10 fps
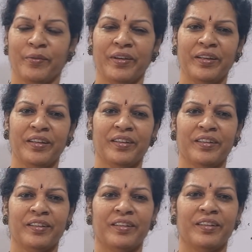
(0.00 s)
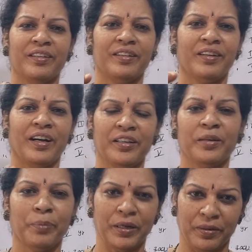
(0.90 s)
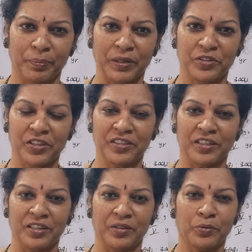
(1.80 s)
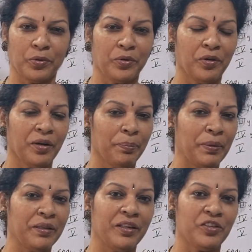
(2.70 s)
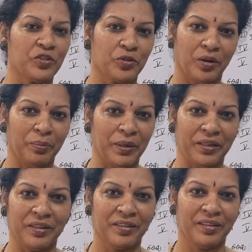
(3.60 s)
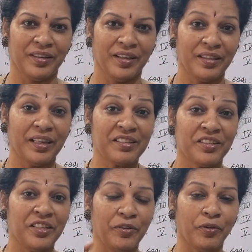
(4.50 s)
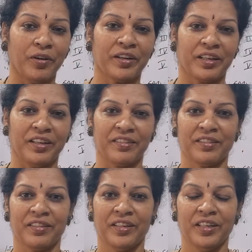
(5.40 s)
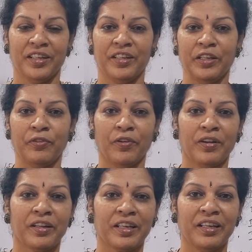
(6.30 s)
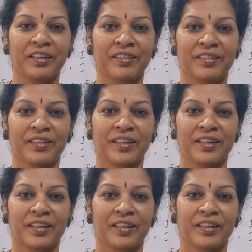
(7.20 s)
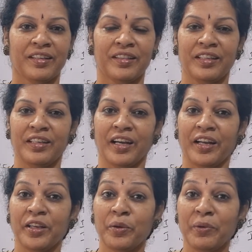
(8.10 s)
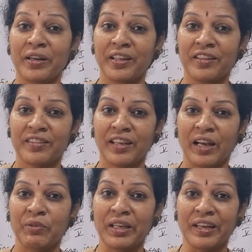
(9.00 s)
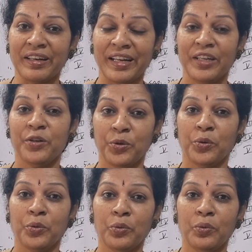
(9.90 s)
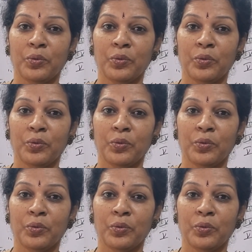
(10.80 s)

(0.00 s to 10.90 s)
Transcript: When higher purchaser could not pay the installment, that's a default case. In default case, the higher vendor is having right to